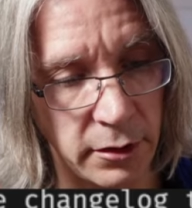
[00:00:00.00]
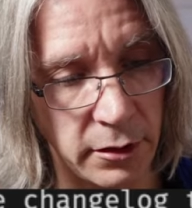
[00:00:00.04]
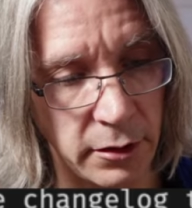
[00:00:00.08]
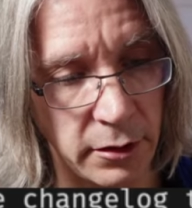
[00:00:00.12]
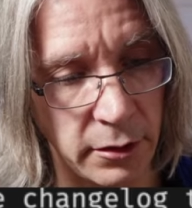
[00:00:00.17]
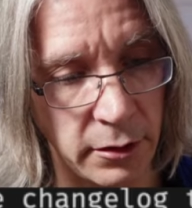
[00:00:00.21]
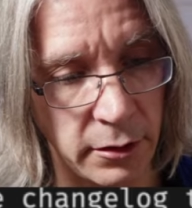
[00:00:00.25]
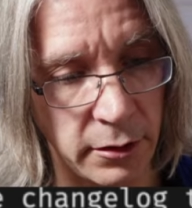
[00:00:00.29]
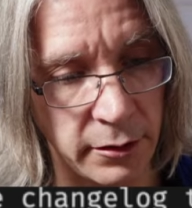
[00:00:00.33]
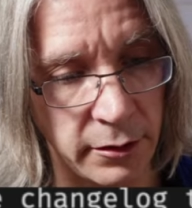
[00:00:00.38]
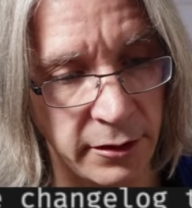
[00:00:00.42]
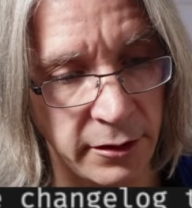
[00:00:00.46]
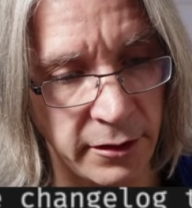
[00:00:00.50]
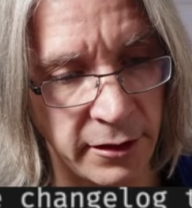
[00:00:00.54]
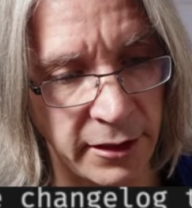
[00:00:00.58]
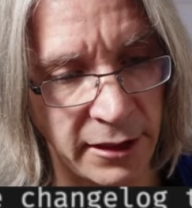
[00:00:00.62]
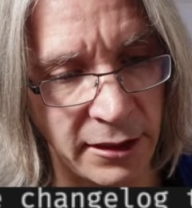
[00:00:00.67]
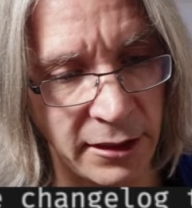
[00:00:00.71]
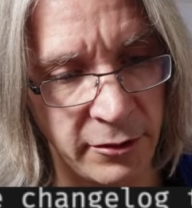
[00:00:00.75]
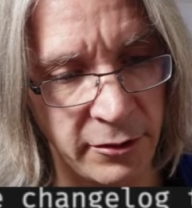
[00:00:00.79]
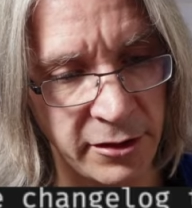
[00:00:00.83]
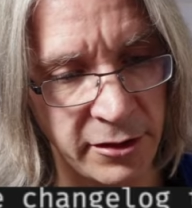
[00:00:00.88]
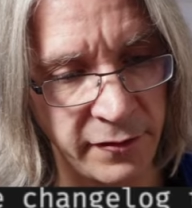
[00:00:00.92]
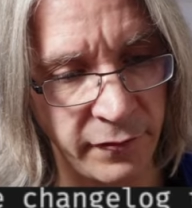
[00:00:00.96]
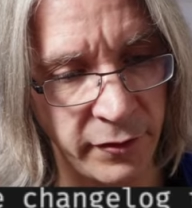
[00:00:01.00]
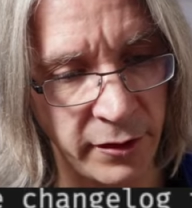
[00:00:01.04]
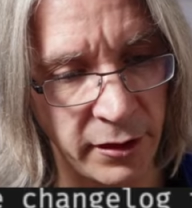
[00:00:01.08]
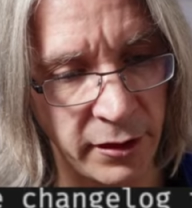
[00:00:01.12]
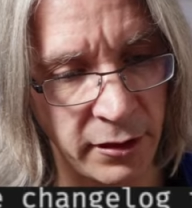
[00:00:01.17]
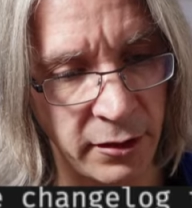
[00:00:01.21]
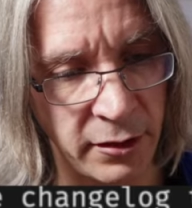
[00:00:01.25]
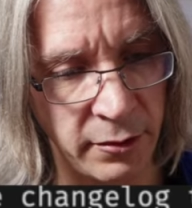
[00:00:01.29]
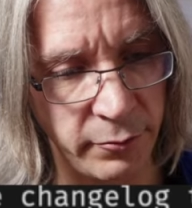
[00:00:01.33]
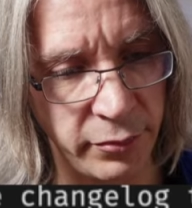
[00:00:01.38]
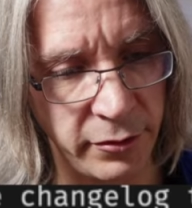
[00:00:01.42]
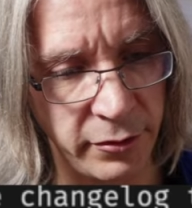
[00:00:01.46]
Did I close everything
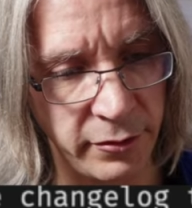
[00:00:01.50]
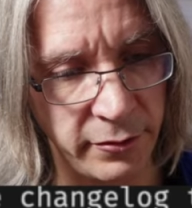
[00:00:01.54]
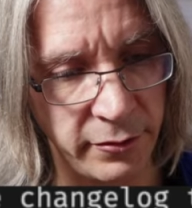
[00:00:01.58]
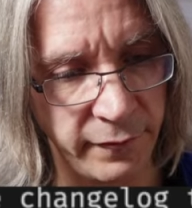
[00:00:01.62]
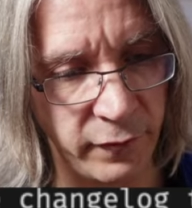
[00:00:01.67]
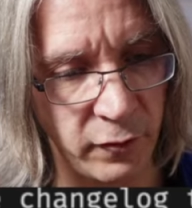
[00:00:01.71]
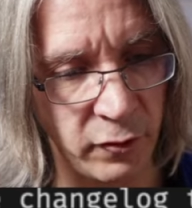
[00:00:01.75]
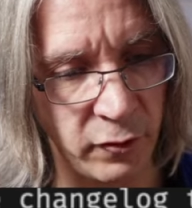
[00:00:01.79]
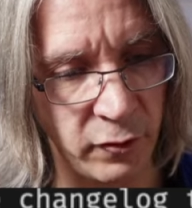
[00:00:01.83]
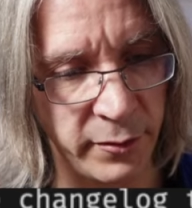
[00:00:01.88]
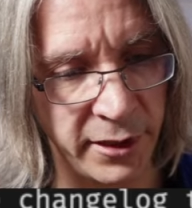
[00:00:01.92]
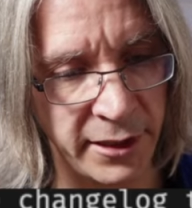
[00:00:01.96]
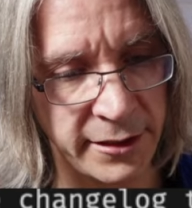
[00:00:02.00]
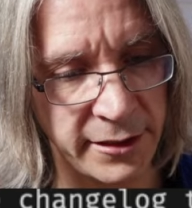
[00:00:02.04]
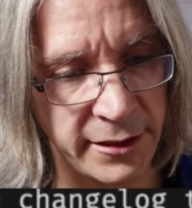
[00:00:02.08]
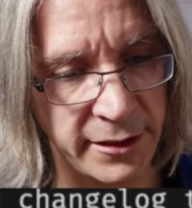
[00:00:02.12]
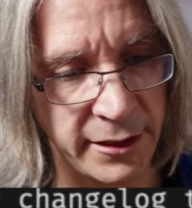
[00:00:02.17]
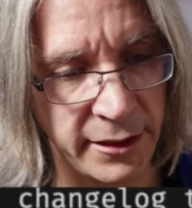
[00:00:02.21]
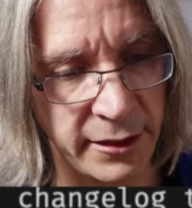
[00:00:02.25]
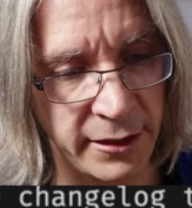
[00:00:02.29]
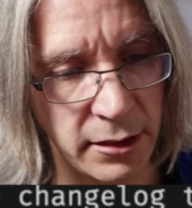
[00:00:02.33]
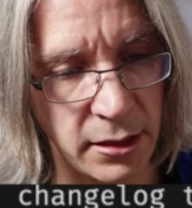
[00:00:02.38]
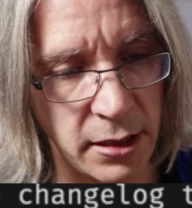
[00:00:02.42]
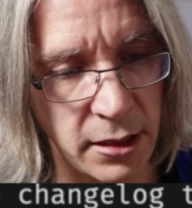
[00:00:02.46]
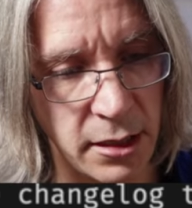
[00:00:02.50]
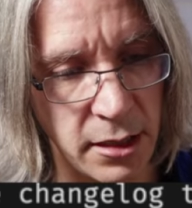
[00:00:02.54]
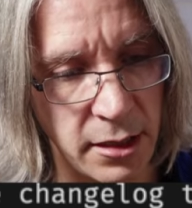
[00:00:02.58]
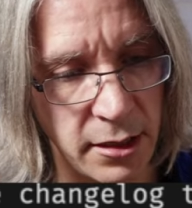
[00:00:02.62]
up? Formatting.